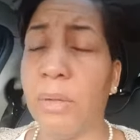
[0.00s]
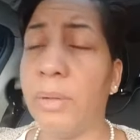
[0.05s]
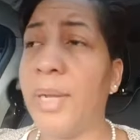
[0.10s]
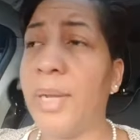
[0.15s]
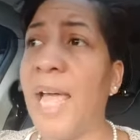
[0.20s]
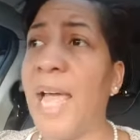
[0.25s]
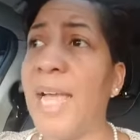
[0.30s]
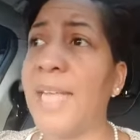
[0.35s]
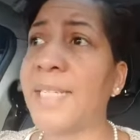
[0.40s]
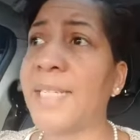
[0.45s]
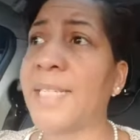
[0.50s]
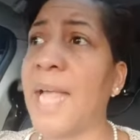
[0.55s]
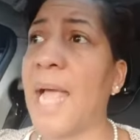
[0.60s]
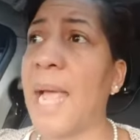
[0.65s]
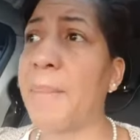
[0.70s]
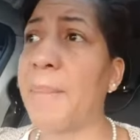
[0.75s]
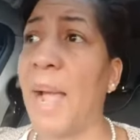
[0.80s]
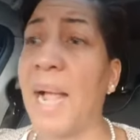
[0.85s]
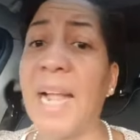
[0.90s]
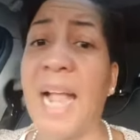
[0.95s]
Last
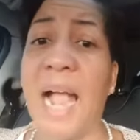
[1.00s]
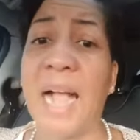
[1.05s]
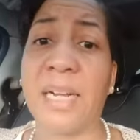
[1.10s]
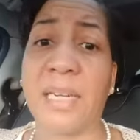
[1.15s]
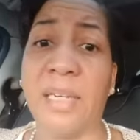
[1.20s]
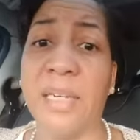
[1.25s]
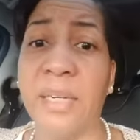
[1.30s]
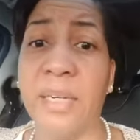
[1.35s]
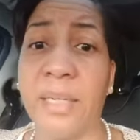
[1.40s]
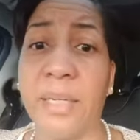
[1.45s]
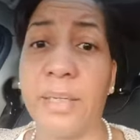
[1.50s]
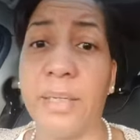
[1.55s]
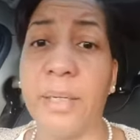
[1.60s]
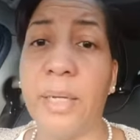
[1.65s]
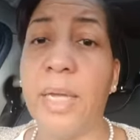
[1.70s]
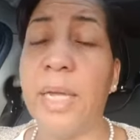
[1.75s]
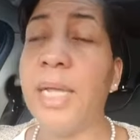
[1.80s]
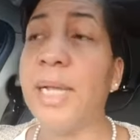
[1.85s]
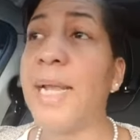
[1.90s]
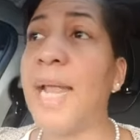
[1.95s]
time I got cut.
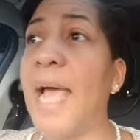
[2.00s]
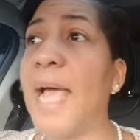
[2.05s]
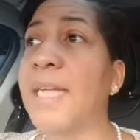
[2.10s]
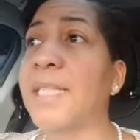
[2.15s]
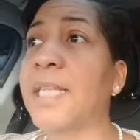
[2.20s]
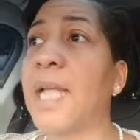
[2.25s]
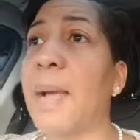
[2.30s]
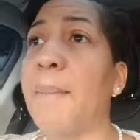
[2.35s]
Last